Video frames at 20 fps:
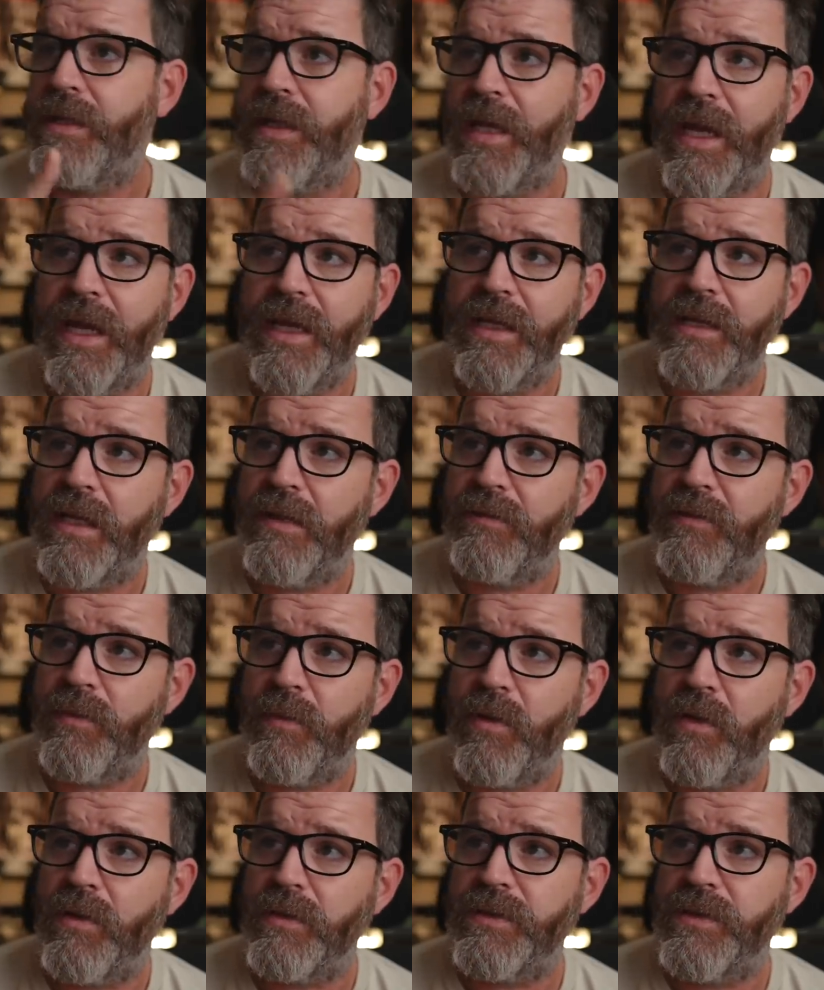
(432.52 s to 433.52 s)
The A11
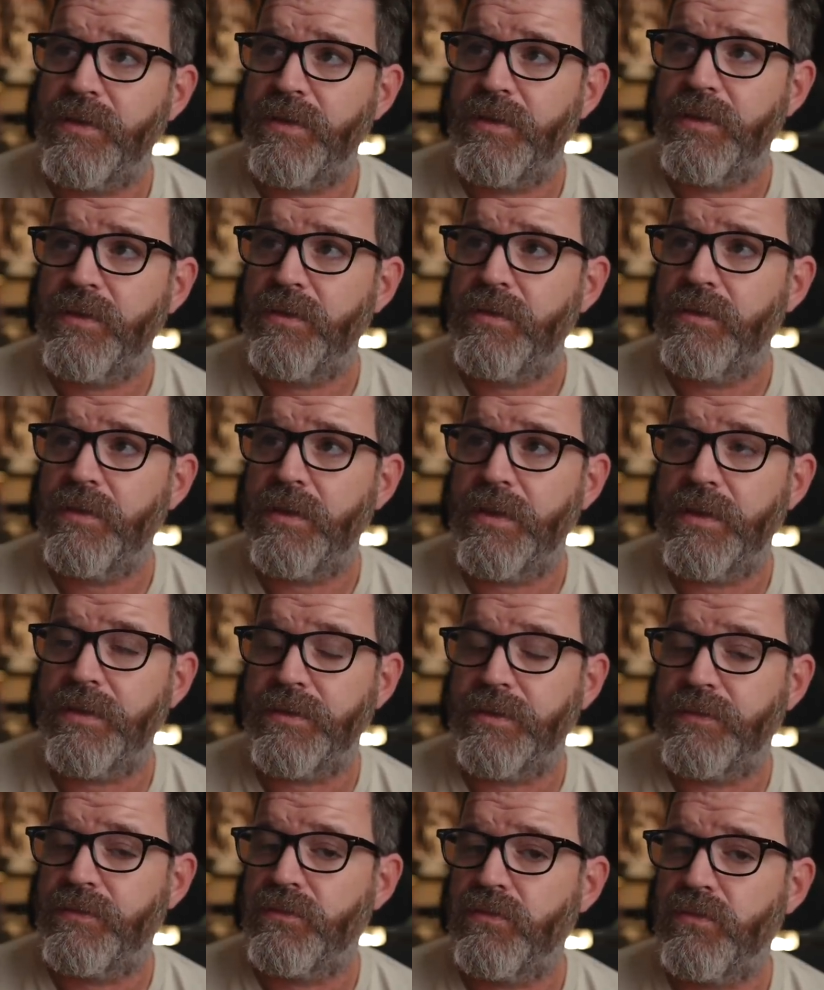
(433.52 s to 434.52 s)
Mark II
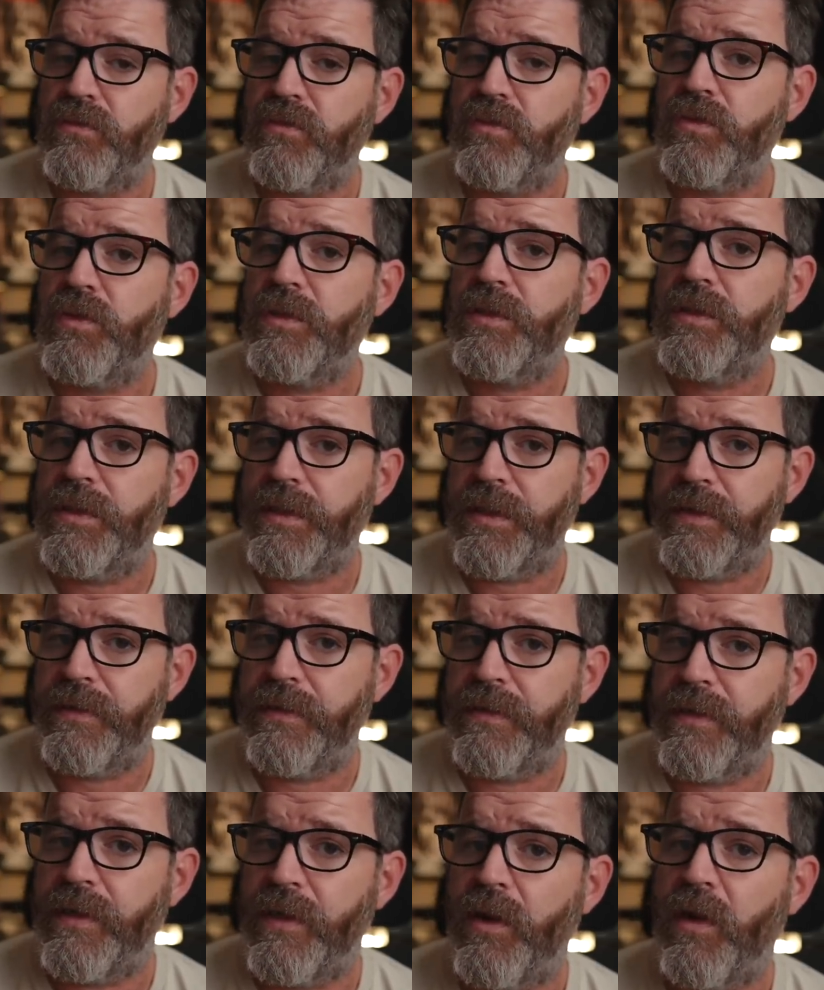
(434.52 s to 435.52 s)
is really
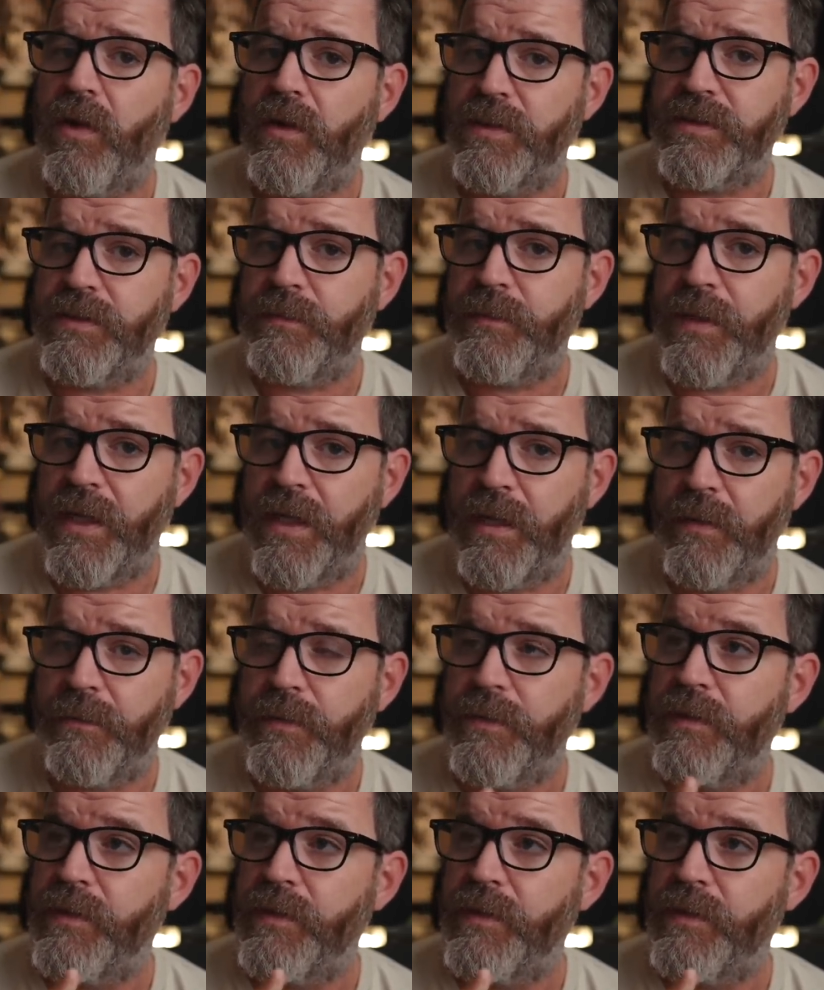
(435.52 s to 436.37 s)
an awesome amp.